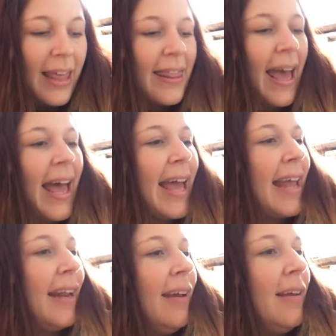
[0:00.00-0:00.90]

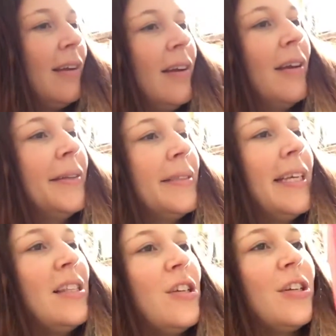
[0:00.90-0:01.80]
Then,
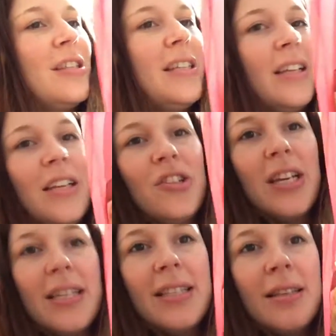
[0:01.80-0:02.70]
this looks
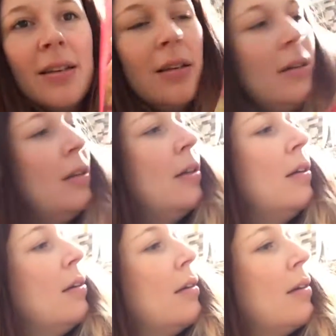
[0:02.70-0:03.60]
delicious.
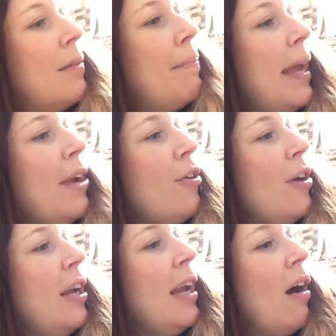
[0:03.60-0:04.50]

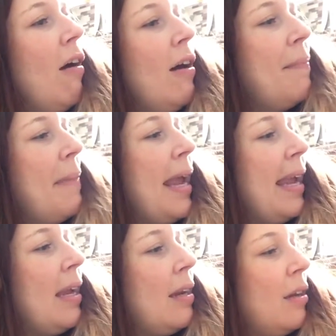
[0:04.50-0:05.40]
Bakery on
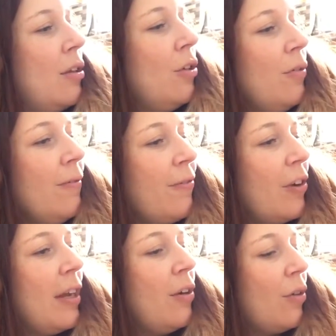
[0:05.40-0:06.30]
Main,
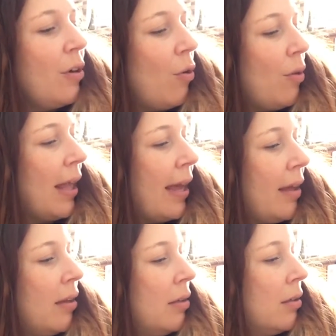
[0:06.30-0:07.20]
gluten-free granola,
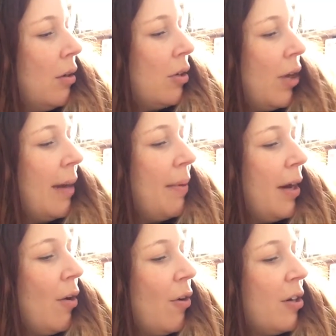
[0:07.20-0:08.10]

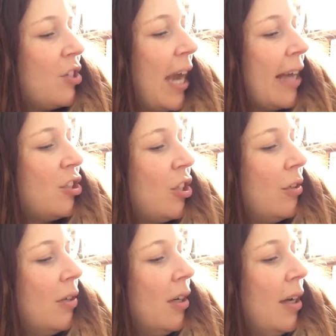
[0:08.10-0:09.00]
cranberry orange cashew,
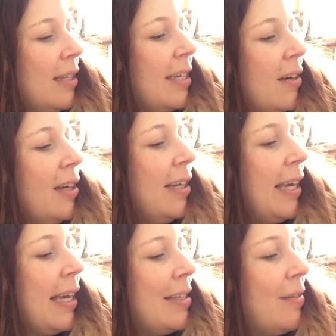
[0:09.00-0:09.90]
dairy and
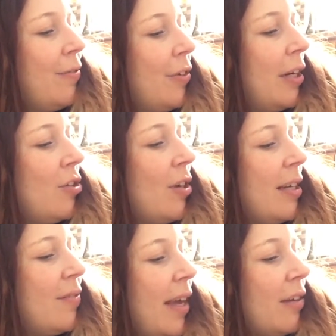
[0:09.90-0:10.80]
casein free,
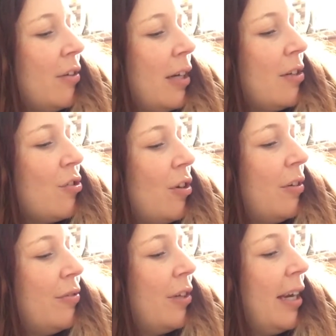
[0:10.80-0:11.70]
trans fat and cholesterol
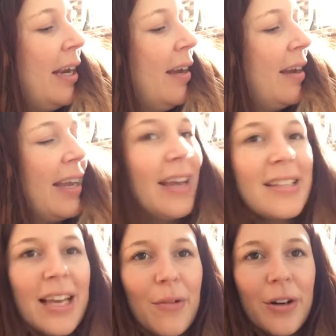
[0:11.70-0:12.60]
free. I can't
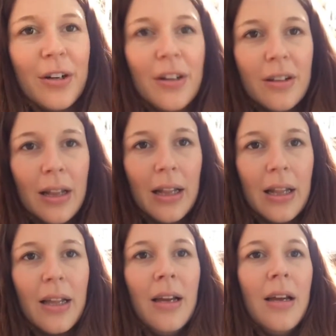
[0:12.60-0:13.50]
say that word.
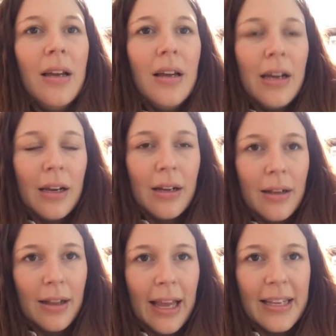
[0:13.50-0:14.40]

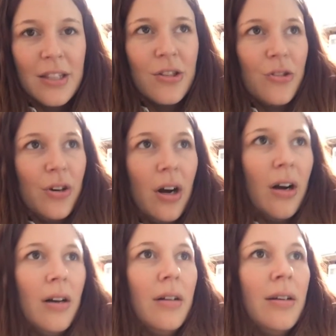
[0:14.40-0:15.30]
Cholesterol.